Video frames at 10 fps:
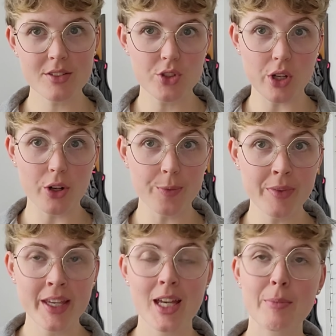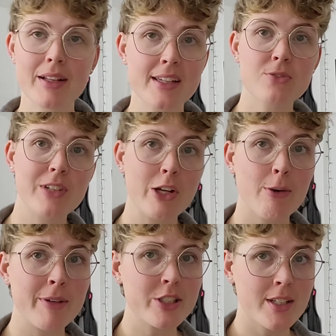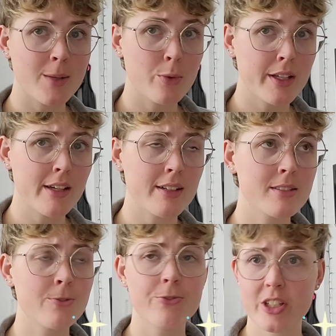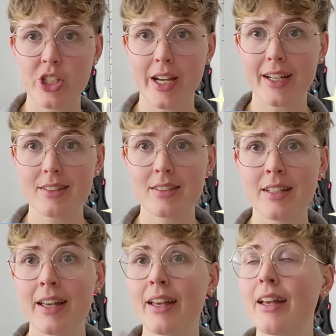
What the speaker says: So, in my last video I mentioned I'm working on some fish hats.